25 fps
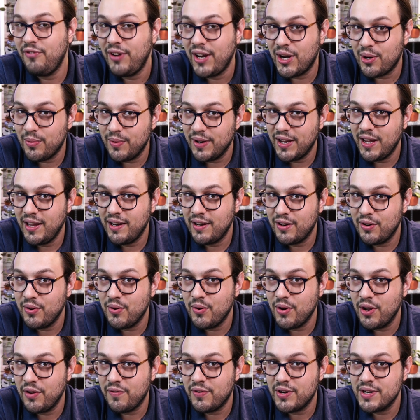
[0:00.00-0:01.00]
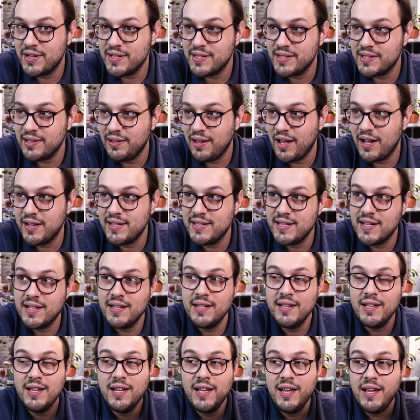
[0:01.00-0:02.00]
variegated Hoya verticillata,
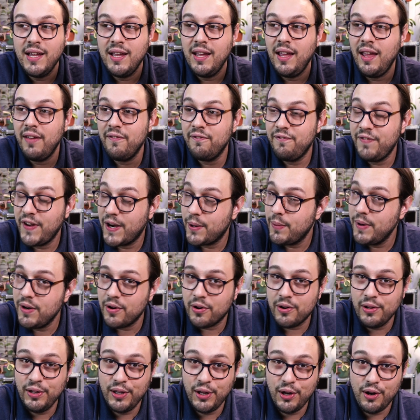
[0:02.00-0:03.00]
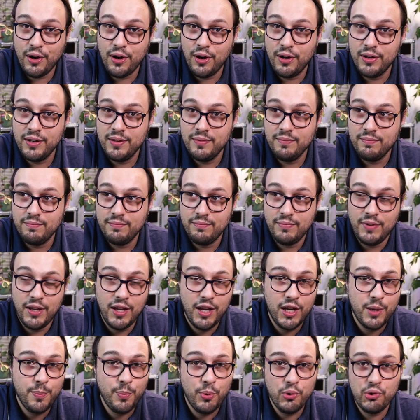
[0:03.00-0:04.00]
very early on,
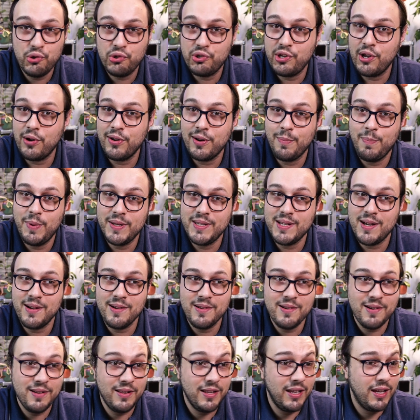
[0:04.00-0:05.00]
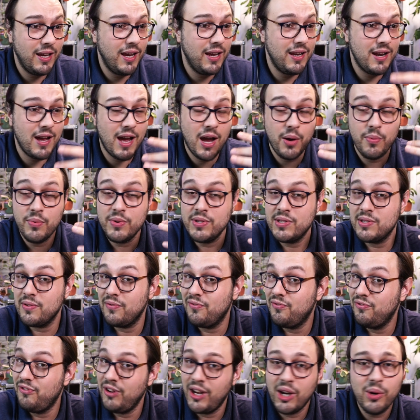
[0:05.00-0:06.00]
it pushed out a peduncle and I was
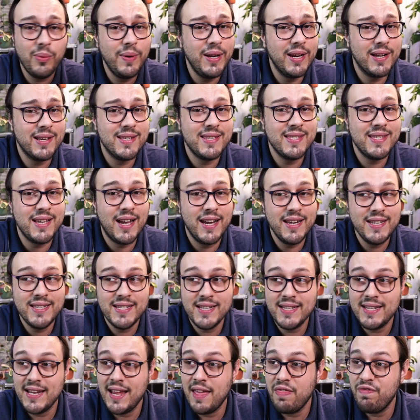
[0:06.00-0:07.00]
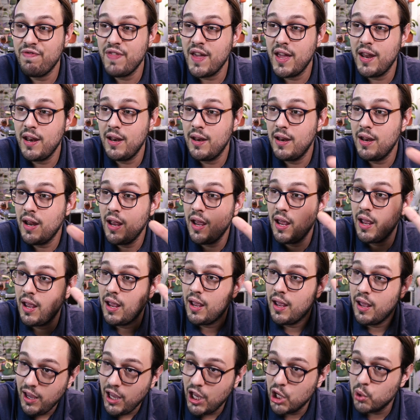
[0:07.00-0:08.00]
very excited and then
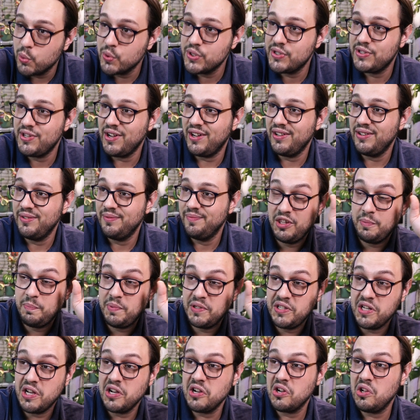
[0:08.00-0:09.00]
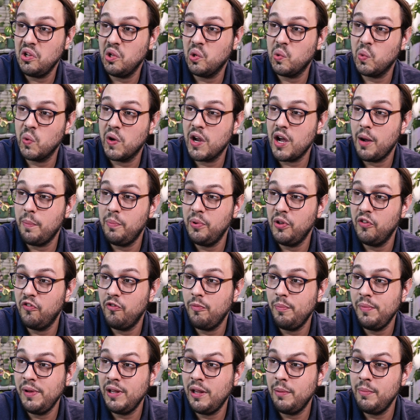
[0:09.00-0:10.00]
it was done. The peduncle grew a couple
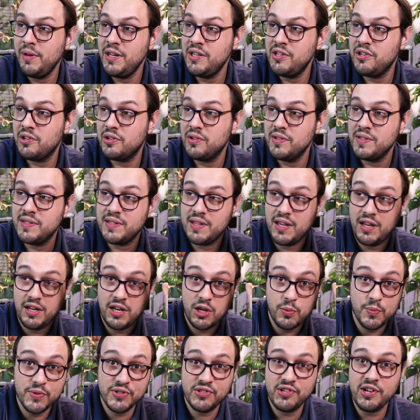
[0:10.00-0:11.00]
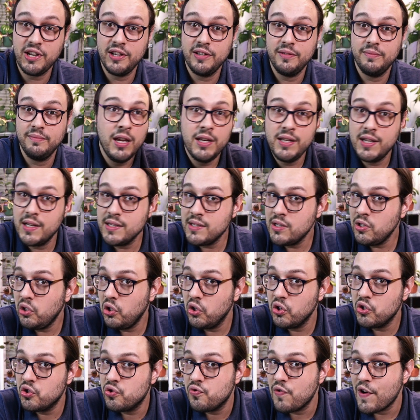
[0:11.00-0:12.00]
of millimeters and it was done. It doesn't
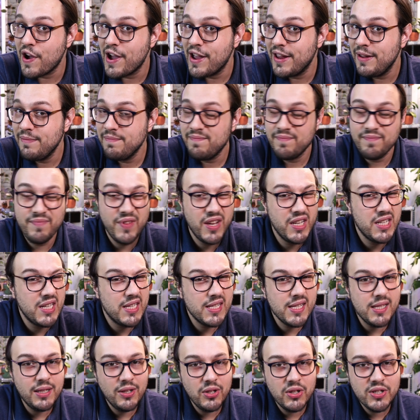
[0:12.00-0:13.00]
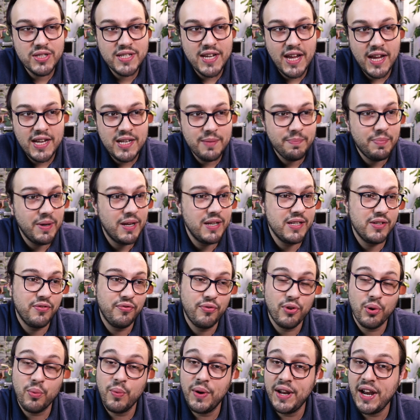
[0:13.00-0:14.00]
look dry, it doesn't look dead, but
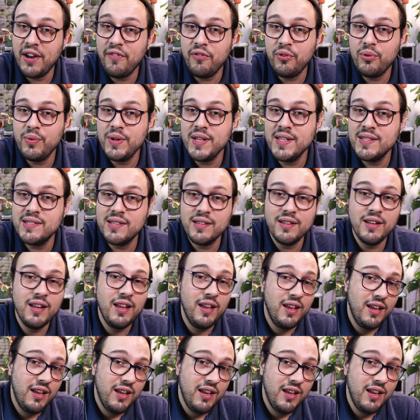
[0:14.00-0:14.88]
for whatever reason,